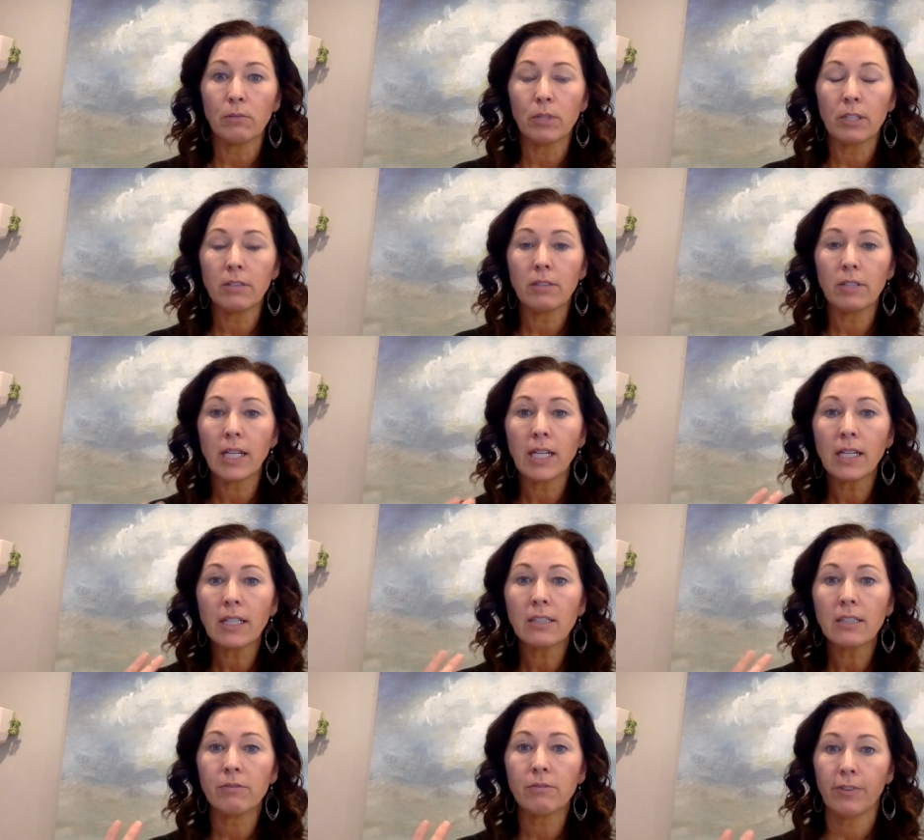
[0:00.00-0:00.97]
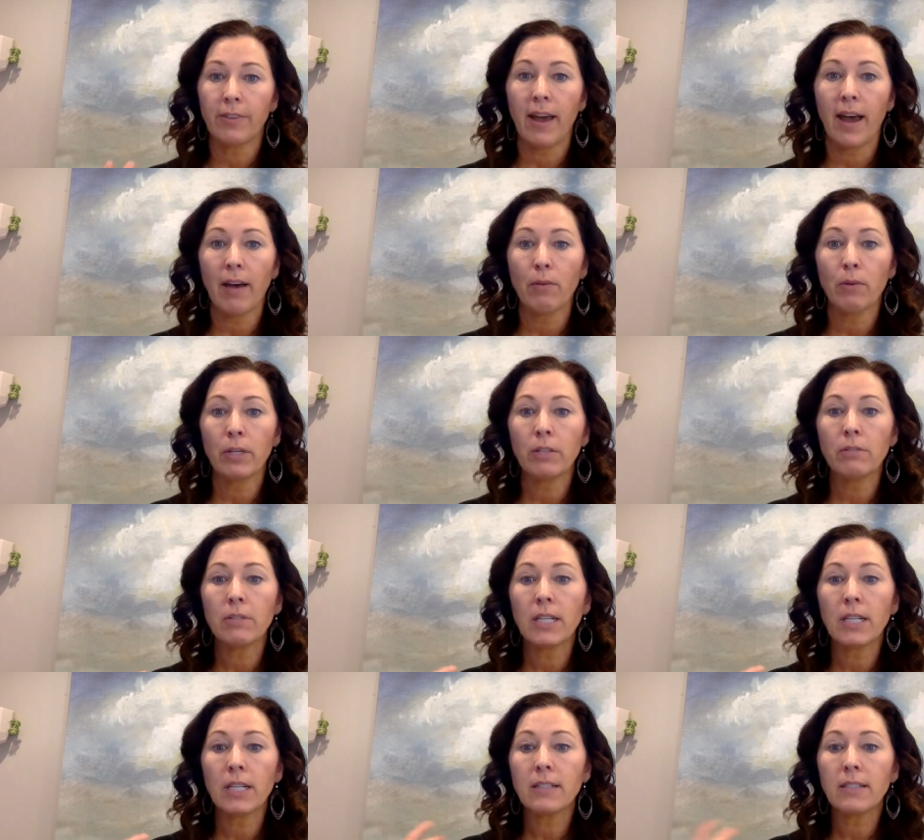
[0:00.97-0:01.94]
What do you need for that? What do you
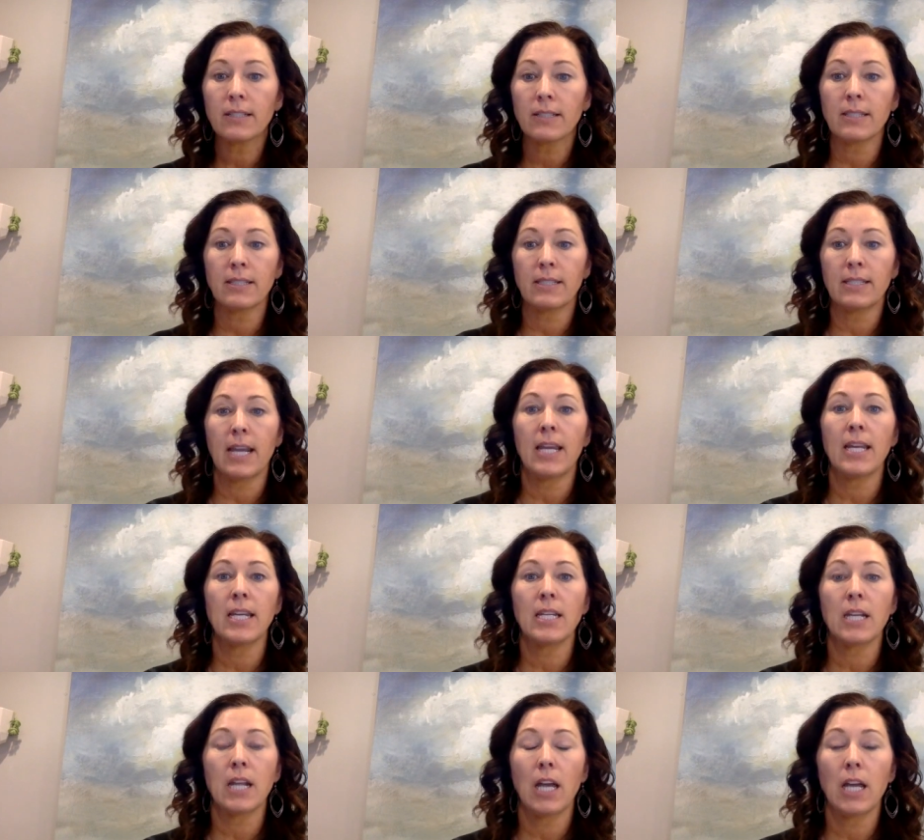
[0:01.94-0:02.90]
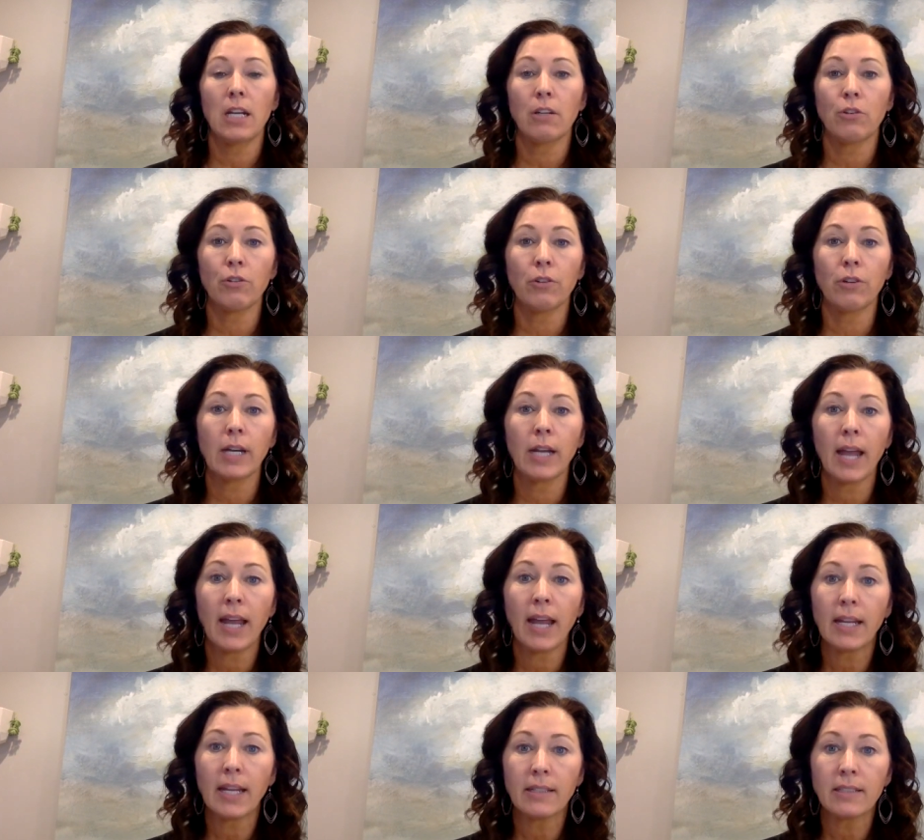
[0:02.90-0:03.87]
need to sustain and
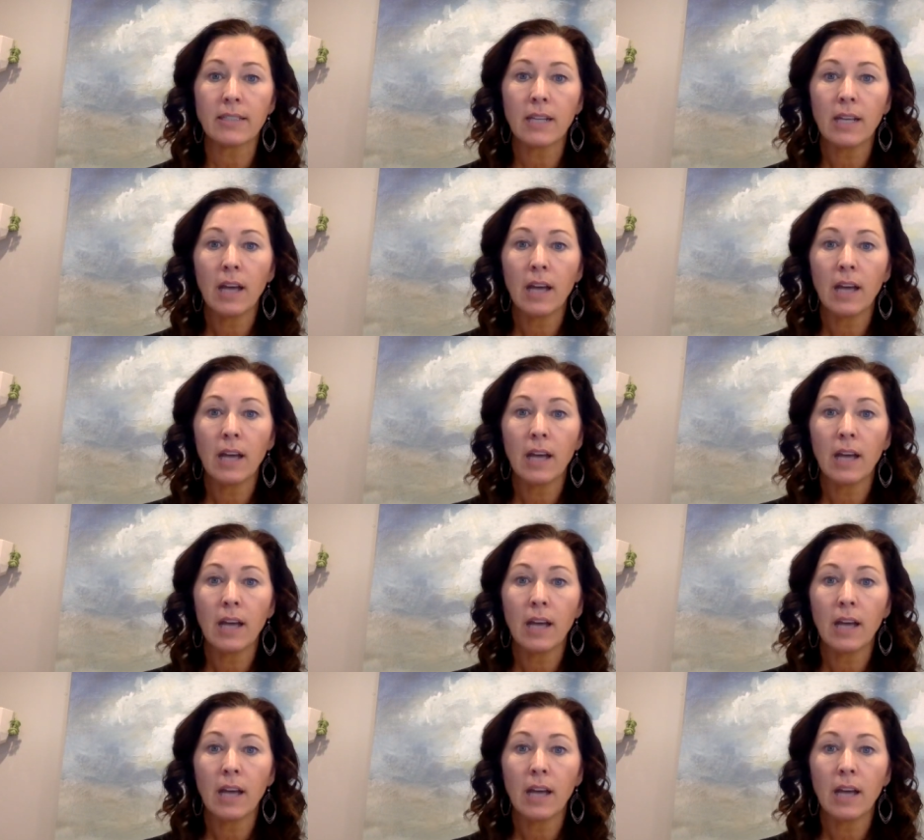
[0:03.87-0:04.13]
create